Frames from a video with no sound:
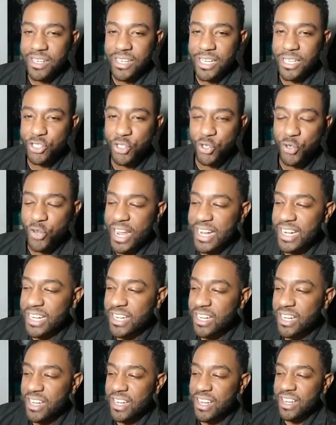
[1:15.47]
It's
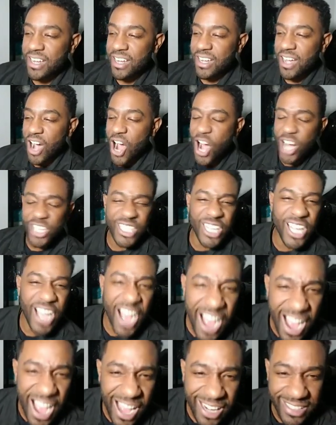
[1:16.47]
creating
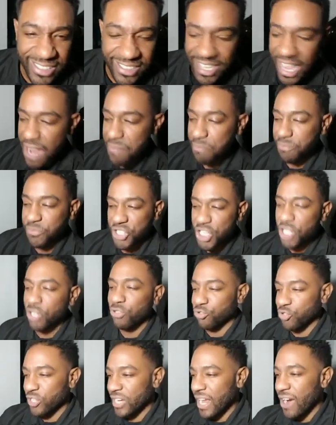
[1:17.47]
ungodly type
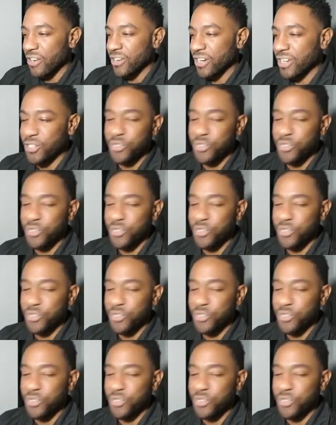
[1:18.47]
children out here.